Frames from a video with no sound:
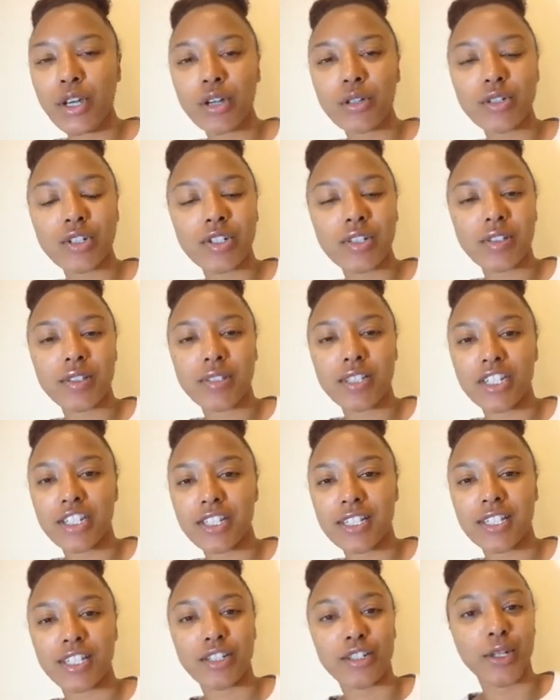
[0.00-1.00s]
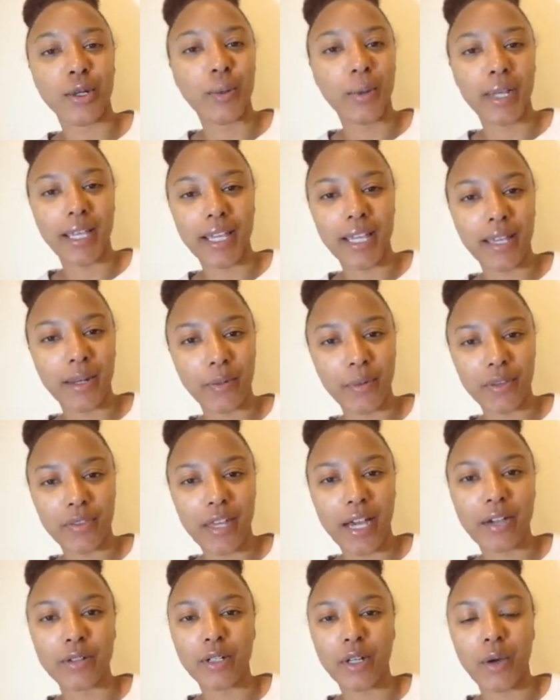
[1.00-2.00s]
just doing it
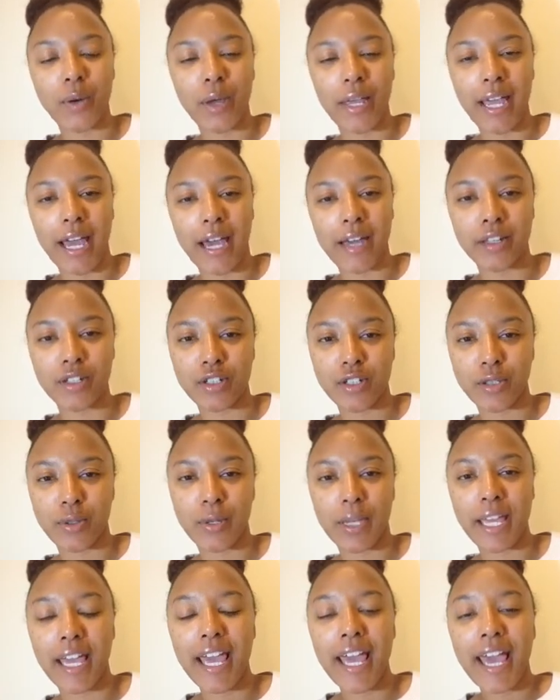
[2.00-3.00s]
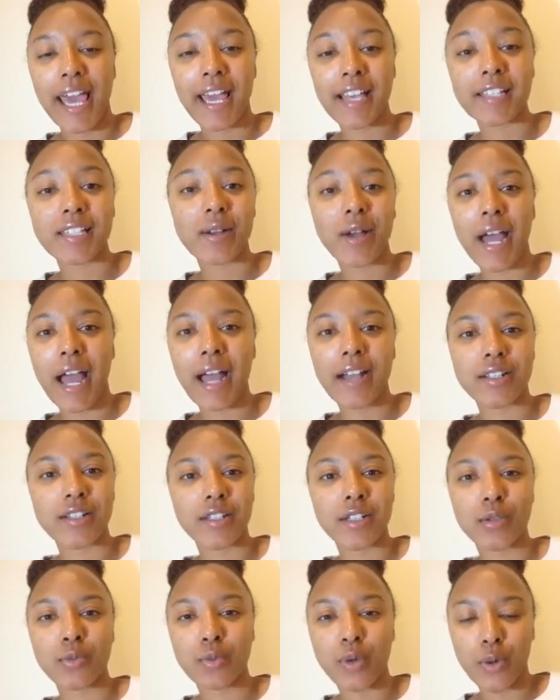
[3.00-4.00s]
without knowing how to do it. And so I
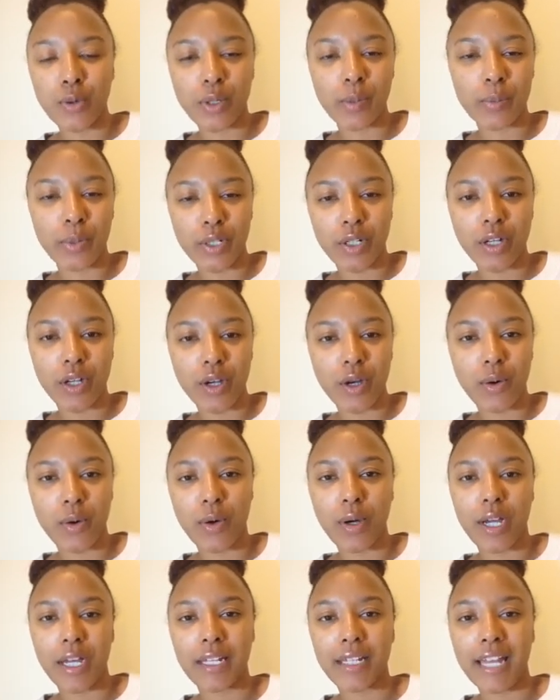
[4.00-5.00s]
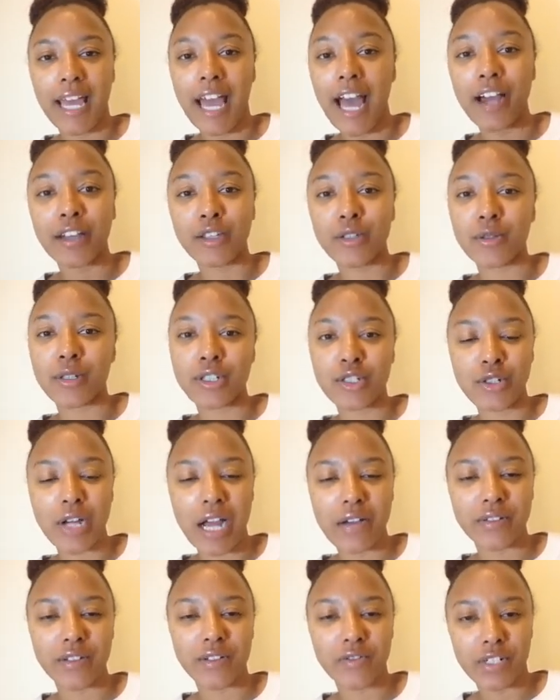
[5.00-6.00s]
actually wrote a book on how you can
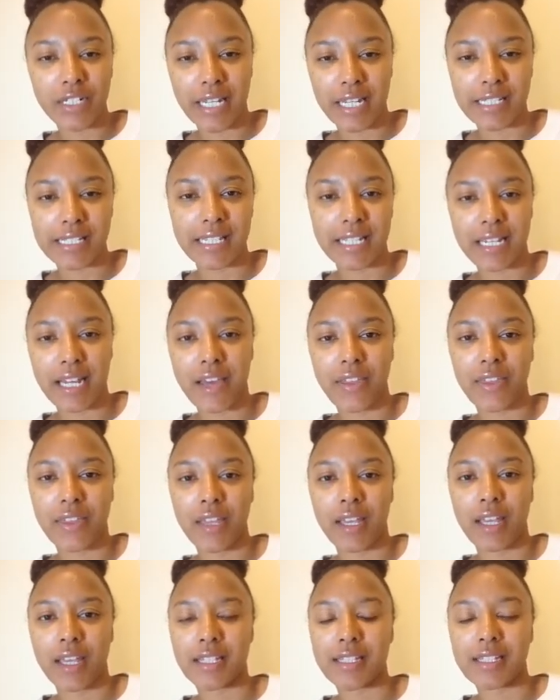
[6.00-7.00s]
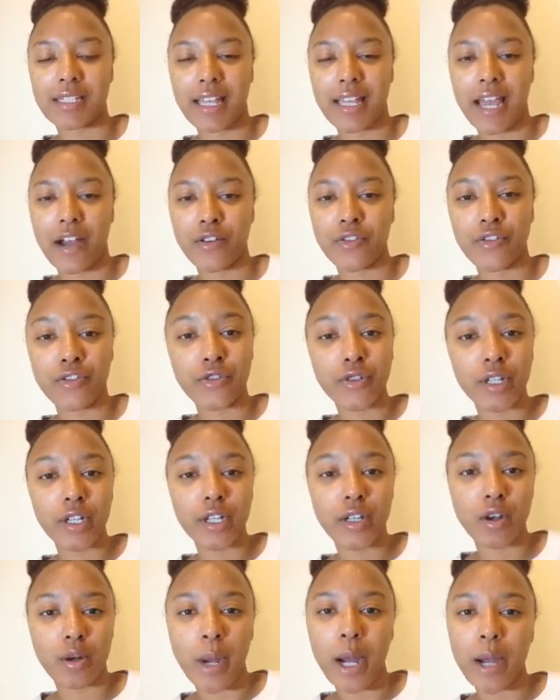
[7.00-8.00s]
travel for next to nothing. It's now free
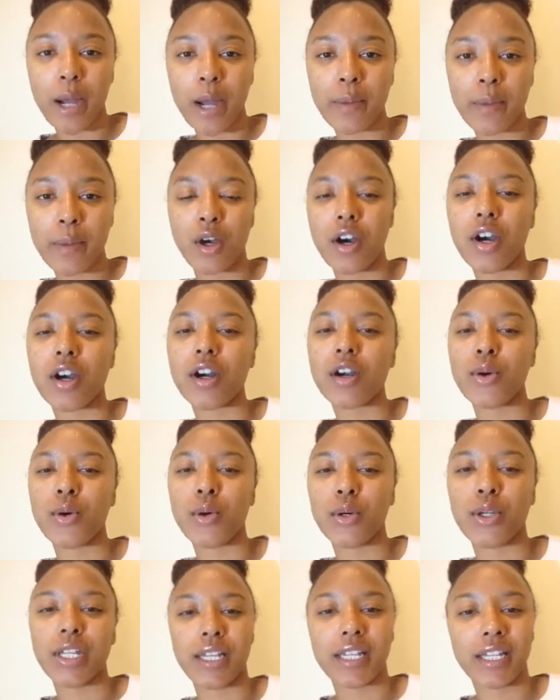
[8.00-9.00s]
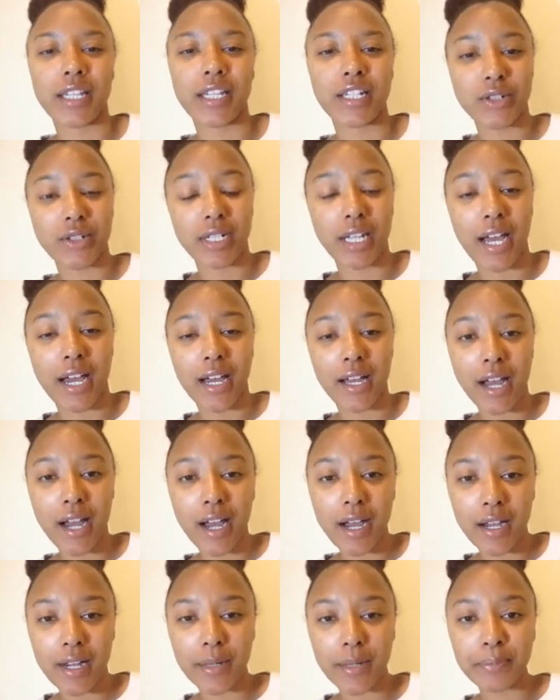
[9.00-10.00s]
on my blog,
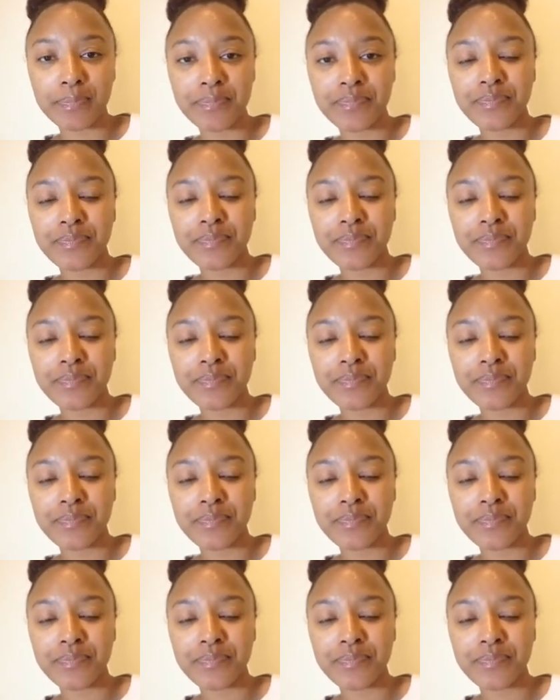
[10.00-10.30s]
coolyounghistory.com.